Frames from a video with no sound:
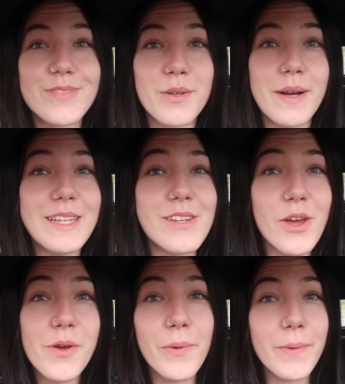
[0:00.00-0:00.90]

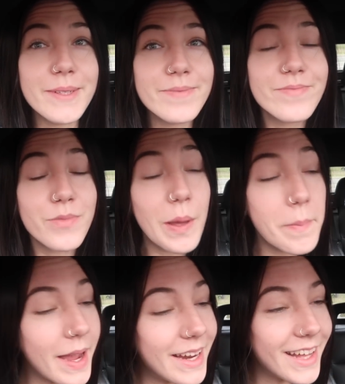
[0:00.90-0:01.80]
22. We
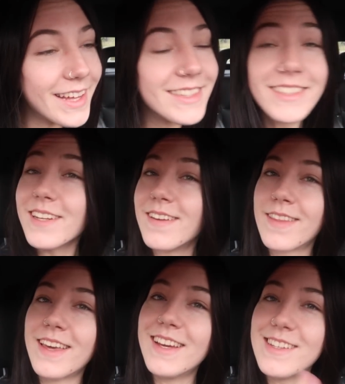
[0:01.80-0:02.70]
made it.
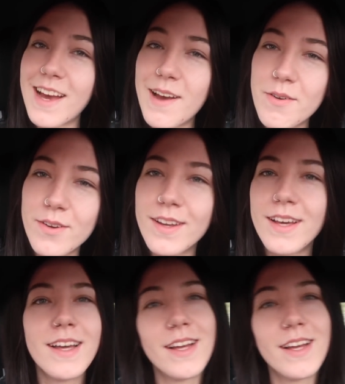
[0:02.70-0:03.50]
Another year down.